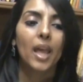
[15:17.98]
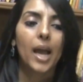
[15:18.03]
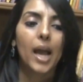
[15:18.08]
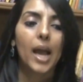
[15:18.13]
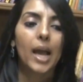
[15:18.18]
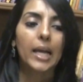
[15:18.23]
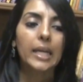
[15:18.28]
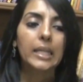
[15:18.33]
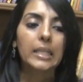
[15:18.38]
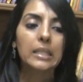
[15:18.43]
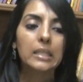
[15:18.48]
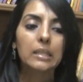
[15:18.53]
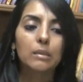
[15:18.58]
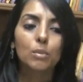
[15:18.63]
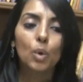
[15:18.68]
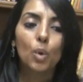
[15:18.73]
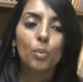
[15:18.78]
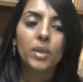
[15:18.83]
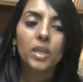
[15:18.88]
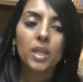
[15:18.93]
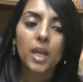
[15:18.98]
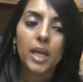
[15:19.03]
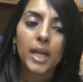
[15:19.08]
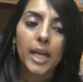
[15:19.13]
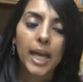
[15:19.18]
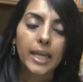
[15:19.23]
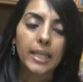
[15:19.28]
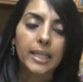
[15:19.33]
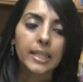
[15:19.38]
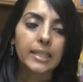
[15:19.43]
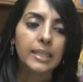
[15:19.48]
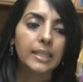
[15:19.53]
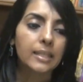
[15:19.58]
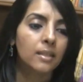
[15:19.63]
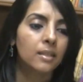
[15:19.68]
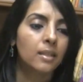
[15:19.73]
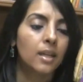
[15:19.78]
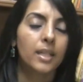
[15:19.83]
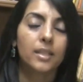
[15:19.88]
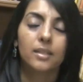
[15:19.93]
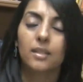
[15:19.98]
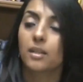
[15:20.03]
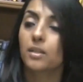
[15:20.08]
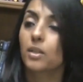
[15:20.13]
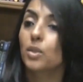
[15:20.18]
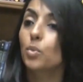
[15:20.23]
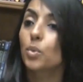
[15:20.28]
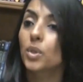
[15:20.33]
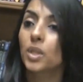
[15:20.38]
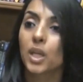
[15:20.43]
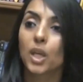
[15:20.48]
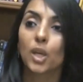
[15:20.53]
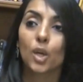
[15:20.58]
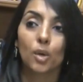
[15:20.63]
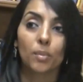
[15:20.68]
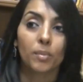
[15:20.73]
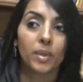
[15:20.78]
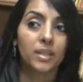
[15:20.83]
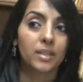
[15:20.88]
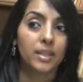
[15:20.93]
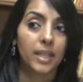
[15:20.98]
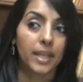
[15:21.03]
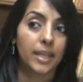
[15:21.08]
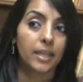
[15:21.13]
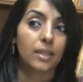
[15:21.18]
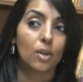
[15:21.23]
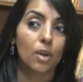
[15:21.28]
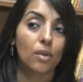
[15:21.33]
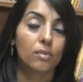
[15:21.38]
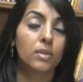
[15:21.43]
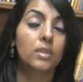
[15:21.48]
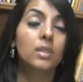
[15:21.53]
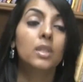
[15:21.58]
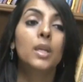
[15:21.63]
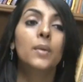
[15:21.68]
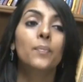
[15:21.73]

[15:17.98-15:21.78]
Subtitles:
and the moment I landed here, I started working on my second novel.